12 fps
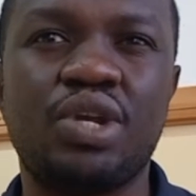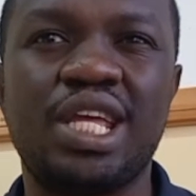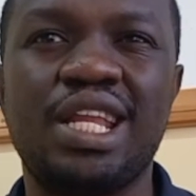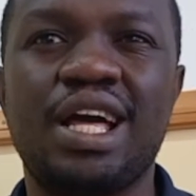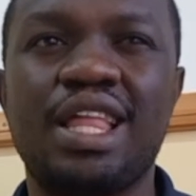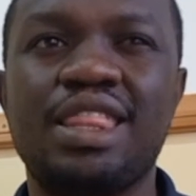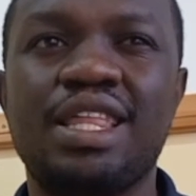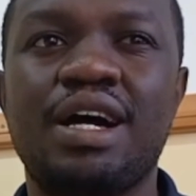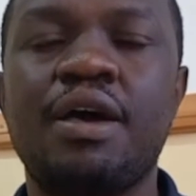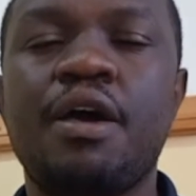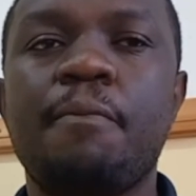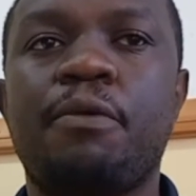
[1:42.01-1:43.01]
on any other
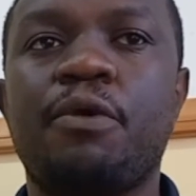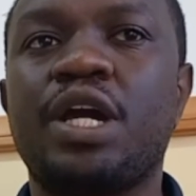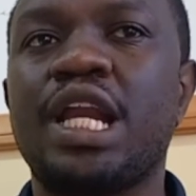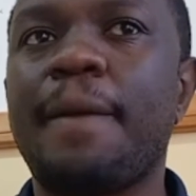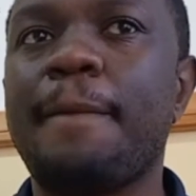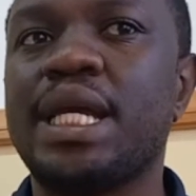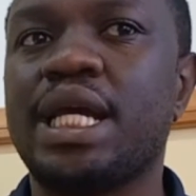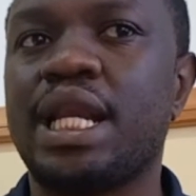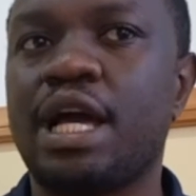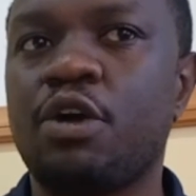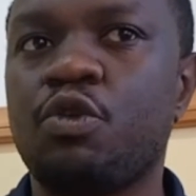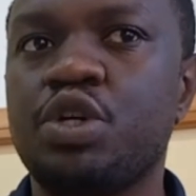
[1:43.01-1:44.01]
programming
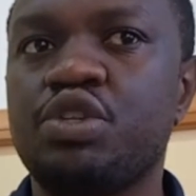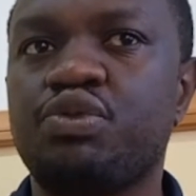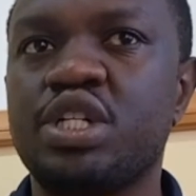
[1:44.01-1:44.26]
language?